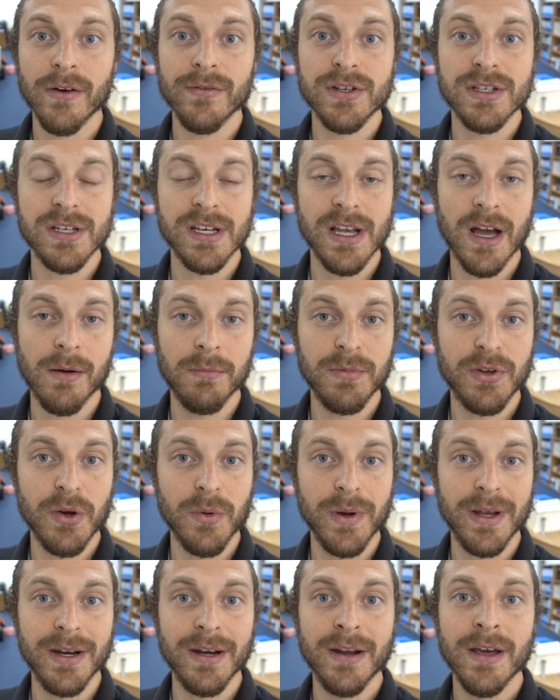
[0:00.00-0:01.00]
Obviously, I'm
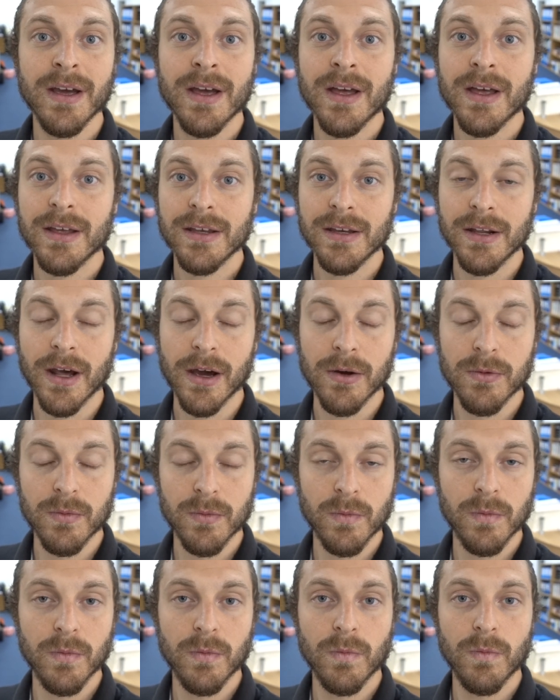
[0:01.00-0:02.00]
doing, you know,
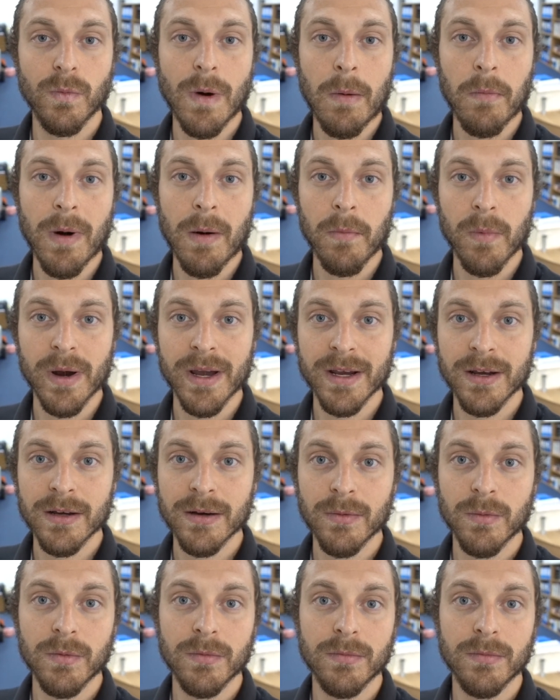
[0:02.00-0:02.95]
one week,